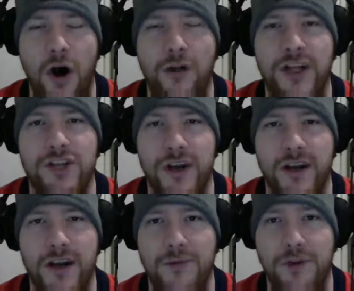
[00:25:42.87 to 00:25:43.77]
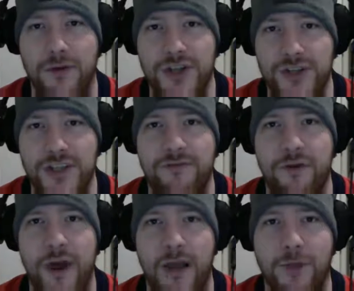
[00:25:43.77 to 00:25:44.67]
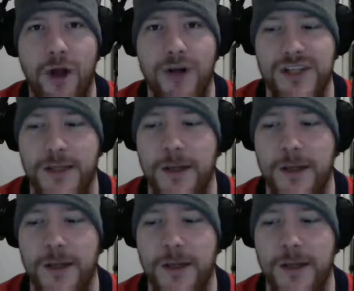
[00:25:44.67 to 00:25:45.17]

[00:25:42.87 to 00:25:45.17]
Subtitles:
they traded him to New Jersey for Adam Larson.